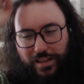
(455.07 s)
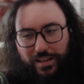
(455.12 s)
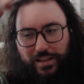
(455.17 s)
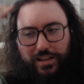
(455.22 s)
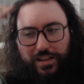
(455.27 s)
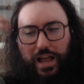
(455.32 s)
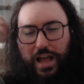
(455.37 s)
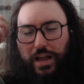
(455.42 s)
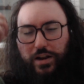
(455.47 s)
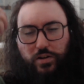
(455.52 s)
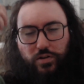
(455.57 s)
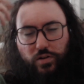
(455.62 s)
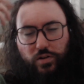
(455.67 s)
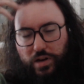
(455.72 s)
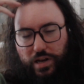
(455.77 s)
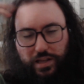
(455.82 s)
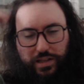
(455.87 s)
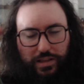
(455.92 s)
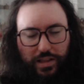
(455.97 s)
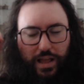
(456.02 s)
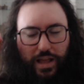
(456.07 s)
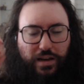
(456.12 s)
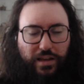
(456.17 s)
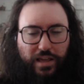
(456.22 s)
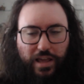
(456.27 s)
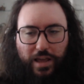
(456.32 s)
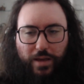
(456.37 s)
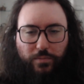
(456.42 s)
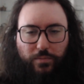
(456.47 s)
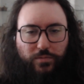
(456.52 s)
I don't know, like that
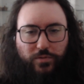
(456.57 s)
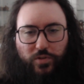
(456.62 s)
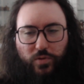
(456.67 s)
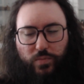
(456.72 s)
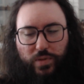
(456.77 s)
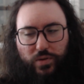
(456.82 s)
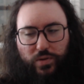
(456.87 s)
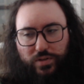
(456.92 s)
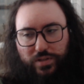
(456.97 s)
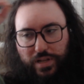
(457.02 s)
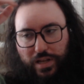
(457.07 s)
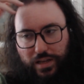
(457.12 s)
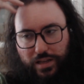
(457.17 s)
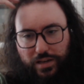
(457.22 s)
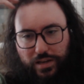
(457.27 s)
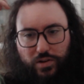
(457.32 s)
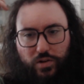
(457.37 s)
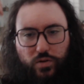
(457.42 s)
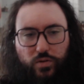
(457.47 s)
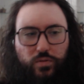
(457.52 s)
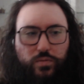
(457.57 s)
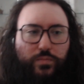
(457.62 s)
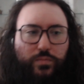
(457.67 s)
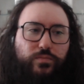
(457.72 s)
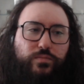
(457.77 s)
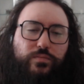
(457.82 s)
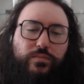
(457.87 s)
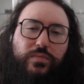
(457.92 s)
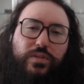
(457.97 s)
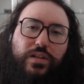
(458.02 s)
game to me was like, no.
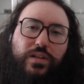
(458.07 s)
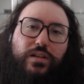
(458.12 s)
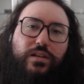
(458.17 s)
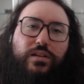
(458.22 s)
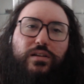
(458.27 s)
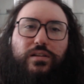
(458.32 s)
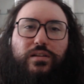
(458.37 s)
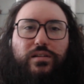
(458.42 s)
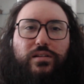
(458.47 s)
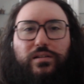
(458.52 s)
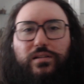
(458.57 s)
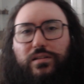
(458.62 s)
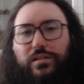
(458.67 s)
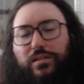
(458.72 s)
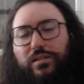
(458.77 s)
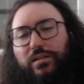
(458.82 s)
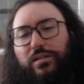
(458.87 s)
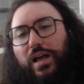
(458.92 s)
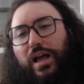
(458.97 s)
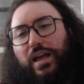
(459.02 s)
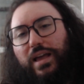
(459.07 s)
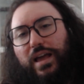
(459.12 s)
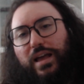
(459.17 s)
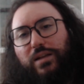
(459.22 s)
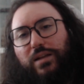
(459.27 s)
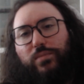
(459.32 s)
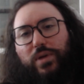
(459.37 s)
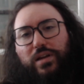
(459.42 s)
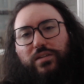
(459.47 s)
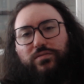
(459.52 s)
I
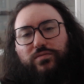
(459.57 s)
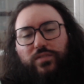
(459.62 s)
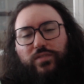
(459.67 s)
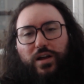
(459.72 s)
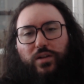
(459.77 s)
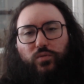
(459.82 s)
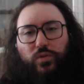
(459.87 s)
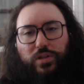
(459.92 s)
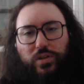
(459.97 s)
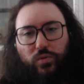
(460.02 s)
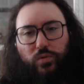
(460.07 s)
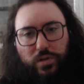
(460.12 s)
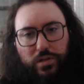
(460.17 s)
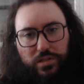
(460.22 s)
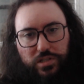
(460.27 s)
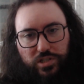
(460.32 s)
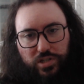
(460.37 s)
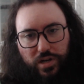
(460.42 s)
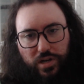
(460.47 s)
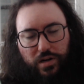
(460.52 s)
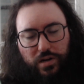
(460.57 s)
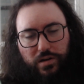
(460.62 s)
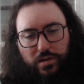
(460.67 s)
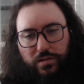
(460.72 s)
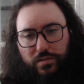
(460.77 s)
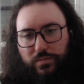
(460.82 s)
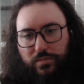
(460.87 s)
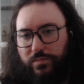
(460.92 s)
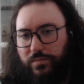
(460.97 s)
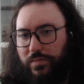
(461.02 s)
had my fun with the
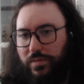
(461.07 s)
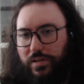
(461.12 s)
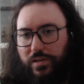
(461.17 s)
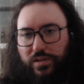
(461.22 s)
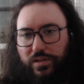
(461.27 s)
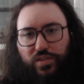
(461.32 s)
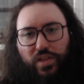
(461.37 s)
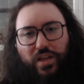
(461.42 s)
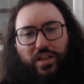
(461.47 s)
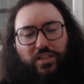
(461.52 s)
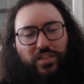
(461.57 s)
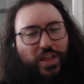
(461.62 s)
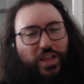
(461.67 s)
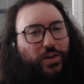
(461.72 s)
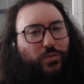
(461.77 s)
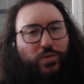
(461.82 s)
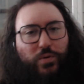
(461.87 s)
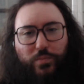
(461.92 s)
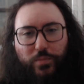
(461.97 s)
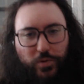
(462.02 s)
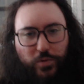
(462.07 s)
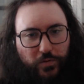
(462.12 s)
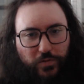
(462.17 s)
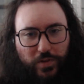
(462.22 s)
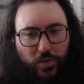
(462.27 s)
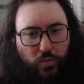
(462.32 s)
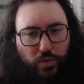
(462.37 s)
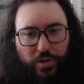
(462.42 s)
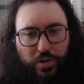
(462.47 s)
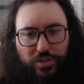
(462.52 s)
wheelchair, and they removed
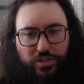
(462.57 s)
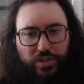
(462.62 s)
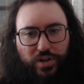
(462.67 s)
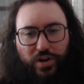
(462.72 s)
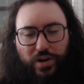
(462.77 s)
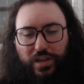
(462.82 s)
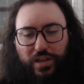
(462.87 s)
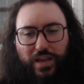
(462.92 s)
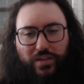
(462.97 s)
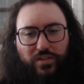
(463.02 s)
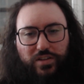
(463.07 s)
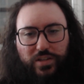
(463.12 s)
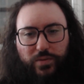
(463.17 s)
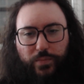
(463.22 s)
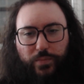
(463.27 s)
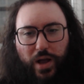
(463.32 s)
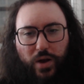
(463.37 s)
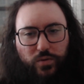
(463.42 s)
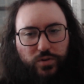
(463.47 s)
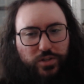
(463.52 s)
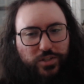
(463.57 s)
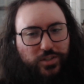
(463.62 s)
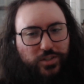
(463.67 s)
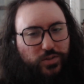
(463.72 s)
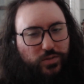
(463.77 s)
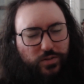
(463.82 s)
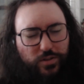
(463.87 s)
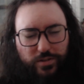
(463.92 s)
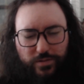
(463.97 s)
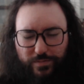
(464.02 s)
the wheelchair and gave us a power
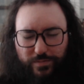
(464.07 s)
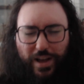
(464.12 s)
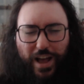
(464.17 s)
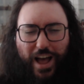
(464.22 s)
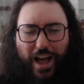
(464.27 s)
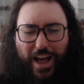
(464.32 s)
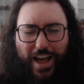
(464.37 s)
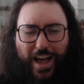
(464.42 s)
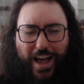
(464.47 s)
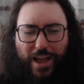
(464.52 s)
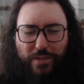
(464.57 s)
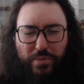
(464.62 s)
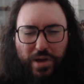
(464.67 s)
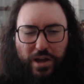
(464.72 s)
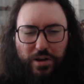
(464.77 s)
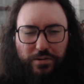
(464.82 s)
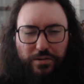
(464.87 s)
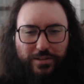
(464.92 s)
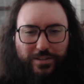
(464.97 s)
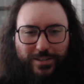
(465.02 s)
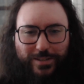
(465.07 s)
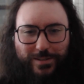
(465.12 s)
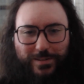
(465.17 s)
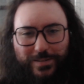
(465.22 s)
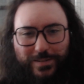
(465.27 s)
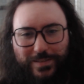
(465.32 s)
suit. I'm out.